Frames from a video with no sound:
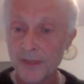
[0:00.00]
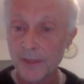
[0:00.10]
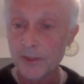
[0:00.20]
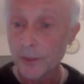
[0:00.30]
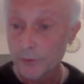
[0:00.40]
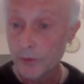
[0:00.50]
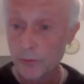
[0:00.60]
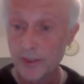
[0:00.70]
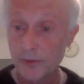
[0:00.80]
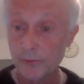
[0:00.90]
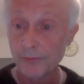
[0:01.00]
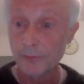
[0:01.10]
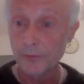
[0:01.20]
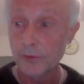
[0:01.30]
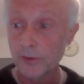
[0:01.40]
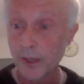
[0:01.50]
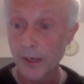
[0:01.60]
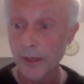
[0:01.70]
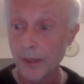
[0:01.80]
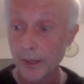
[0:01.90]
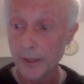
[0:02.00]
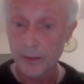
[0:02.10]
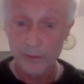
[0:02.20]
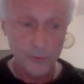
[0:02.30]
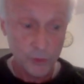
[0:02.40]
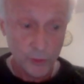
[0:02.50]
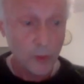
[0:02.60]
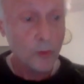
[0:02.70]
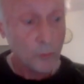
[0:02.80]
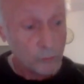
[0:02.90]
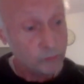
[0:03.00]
It's often used as a reference. I saw